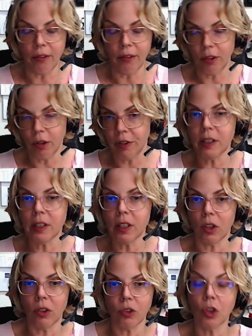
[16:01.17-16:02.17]
have your
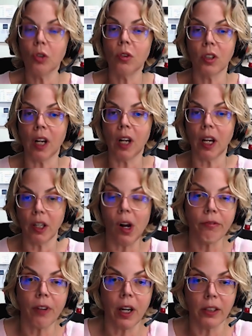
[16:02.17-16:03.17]
physical shoe to sign
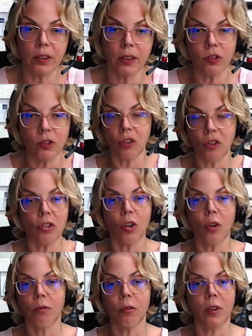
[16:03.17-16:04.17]
off on, just no
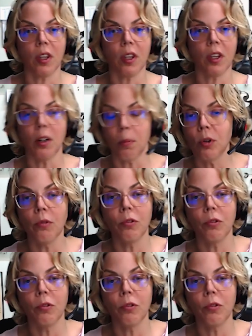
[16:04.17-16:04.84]
different than a proof.